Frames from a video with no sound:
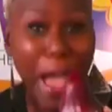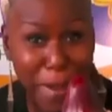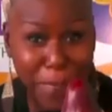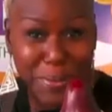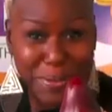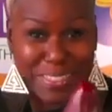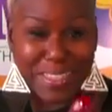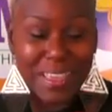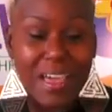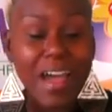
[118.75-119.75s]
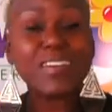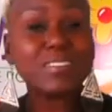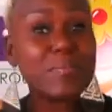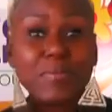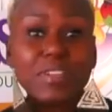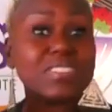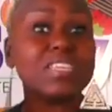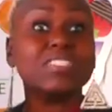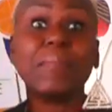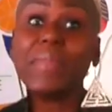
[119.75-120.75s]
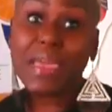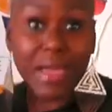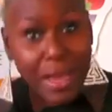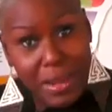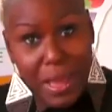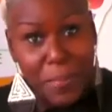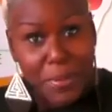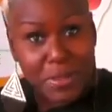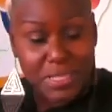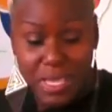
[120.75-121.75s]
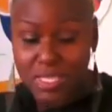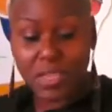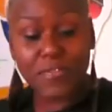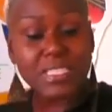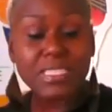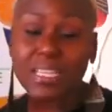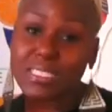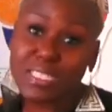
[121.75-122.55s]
apples, or some people just say Jamaican apples. So if it's not